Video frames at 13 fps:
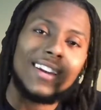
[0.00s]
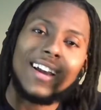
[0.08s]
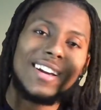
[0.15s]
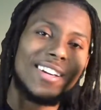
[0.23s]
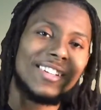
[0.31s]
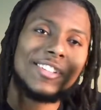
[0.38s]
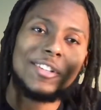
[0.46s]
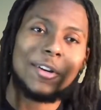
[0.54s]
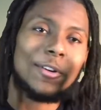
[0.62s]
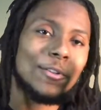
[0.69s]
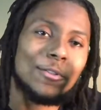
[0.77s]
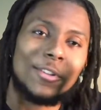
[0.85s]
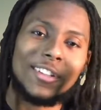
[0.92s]

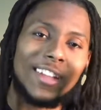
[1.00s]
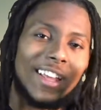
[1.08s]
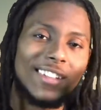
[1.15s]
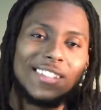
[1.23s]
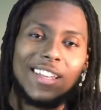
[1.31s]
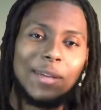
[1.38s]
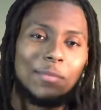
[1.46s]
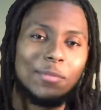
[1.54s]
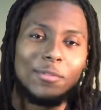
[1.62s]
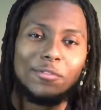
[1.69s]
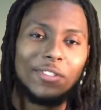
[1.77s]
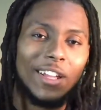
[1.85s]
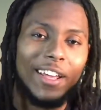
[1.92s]
condone in that type
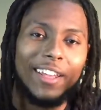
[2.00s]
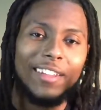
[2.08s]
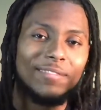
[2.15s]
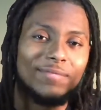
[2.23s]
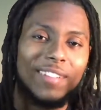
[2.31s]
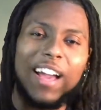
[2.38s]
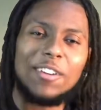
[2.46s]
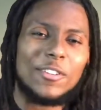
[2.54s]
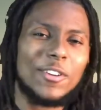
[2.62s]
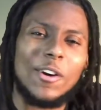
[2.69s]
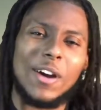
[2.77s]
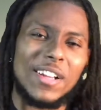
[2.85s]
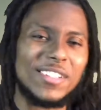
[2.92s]
of like, I don't
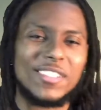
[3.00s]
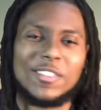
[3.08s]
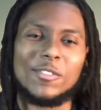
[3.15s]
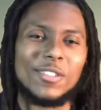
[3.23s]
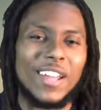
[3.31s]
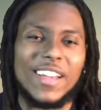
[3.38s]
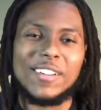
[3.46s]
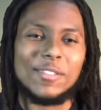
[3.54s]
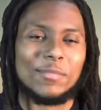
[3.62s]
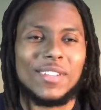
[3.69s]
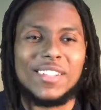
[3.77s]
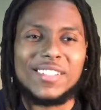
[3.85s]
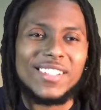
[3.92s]
know, I just don't like him.
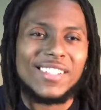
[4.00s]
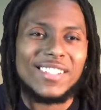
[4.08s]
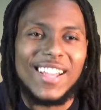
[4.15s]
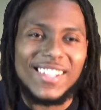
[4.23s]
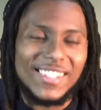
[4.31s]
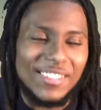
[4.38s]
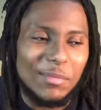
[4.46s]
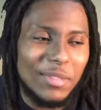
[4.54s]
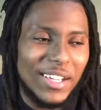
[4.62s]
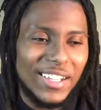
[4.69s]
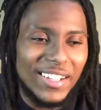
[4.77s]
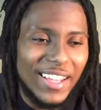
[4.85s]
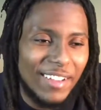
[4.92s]
He's just not
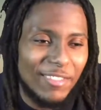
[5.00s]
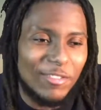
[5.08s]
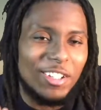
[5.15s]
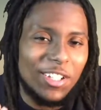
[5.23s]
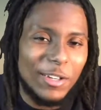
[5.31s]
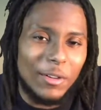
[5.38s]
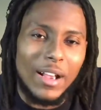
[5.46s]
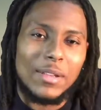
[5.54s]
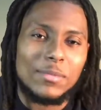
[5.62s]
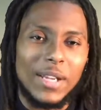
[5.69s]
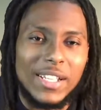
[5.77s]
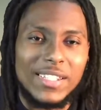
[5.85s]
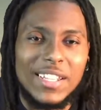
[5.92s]
somebody that really grabs
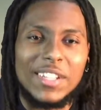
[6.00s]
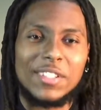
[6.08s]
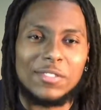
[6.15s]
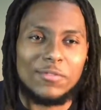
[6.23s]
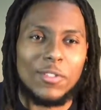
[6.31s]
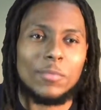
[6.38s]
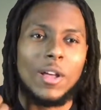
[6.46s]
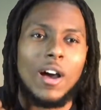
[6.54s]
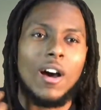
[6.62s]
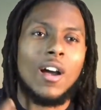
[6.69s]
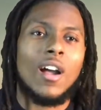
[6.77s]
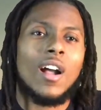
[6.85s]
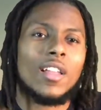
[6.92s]
my attention from
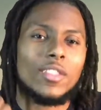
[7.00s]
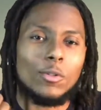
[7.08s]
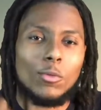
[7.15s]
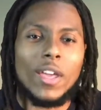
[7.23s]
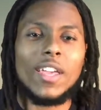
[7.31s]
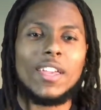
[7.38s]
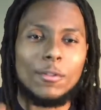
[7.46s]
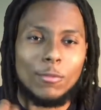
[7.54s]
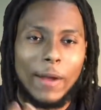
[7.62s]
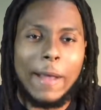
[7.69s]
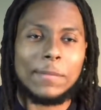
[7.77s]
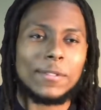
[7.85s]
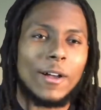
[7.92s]
the way he
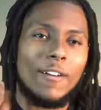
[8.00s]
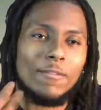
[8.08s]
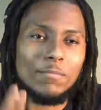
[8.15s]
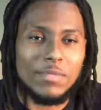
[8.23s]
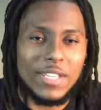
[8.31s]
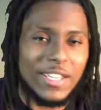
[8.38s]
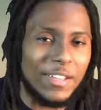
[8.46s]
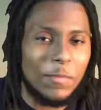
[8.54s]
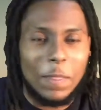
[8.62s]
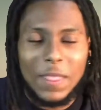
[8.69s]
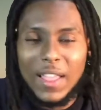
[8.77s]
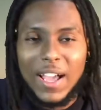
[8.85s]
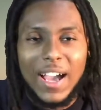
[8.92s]
raps off beat.
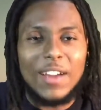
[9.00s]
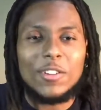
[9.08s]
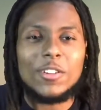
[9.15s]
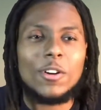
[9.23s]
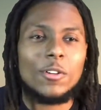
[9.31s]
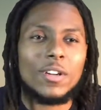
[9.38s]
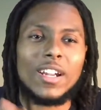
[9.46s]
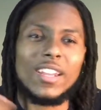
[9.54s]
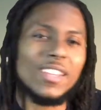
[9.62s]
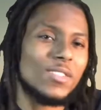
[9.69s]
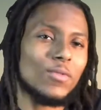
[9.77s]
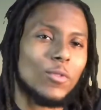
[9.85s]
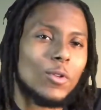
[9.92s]
I don't know, and
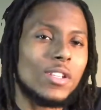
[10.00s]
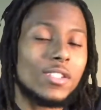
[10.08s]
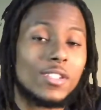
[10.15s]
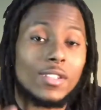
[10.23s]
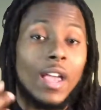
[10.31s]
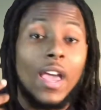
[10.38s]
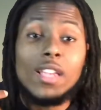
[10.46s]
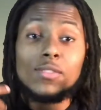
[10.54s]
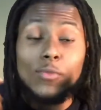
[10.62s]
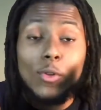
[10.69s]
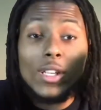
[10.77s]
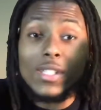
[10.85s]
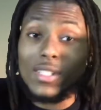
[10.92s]
his voice
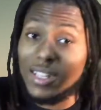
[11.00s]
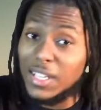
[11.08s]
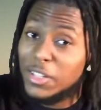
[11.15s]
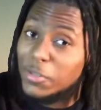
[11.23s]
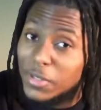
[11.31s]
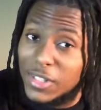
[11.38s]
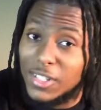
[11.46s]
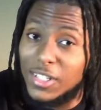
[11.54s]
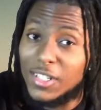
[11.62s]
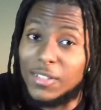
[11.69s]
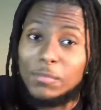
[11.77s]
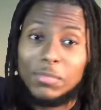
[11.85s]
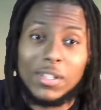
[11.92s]
is
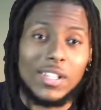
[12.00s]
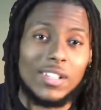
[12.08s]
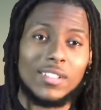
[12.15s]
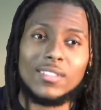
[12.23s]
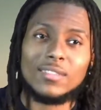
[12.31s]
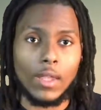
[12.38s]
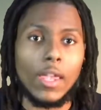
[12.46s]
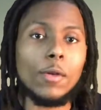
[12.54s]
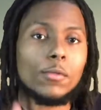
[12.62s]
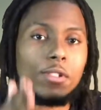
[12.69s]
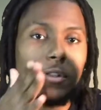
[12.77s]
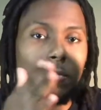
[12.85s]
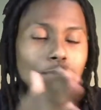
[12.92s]
interesting, but he
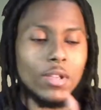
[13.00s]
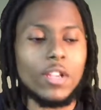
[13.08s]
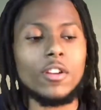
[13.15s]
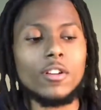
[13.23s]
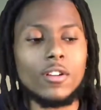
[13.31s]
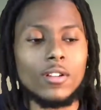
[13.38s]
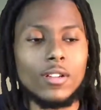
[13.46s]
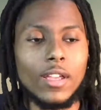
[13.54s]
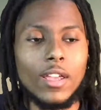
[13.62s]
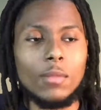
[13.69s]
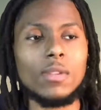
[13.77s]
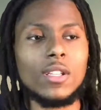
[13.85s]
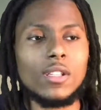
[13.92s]
was the mirror
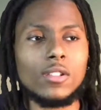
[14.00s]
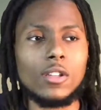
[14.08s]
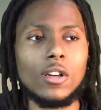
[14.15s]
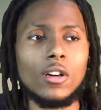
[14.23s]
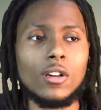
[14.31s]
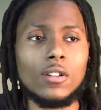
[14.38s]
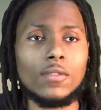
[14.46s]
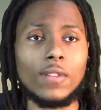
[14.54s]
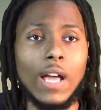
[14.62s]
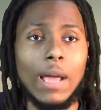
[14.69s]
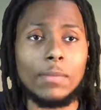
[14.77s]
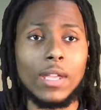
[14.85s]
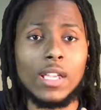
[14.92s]
image of,
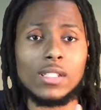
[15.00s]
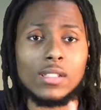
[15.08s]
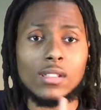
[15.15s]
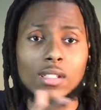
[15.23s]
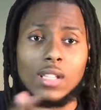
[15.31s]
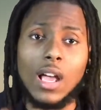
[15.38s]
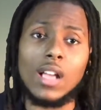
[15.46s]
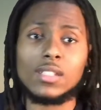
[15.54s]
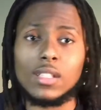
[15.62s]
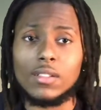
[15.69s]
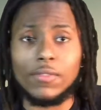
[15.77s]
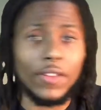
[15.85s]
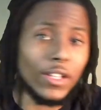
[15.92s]
I'm guessing, the
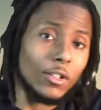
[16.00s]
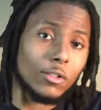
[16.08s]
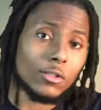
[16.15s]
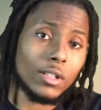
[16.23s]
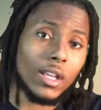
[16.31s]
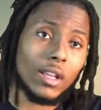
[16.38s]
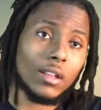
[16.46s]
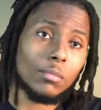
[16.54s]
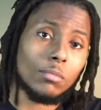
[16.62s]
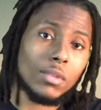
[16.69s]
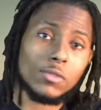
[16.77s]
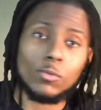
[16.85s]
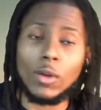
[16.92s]
toxic fellow that
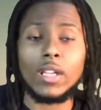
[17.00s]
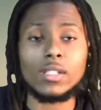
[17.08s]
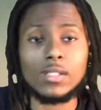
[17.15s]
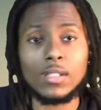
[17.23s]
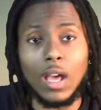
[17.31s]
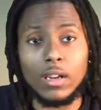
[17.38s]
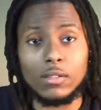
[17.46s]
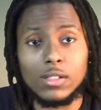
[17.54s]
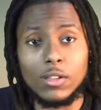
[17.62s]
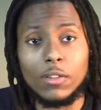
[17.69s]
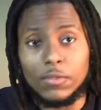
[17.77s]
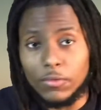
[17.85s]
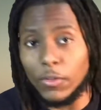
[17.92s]
Miss Rice has got
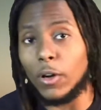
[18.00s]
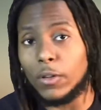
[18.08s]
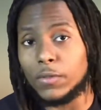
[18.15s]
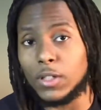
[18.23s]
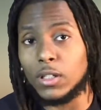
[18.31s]
herself involved in.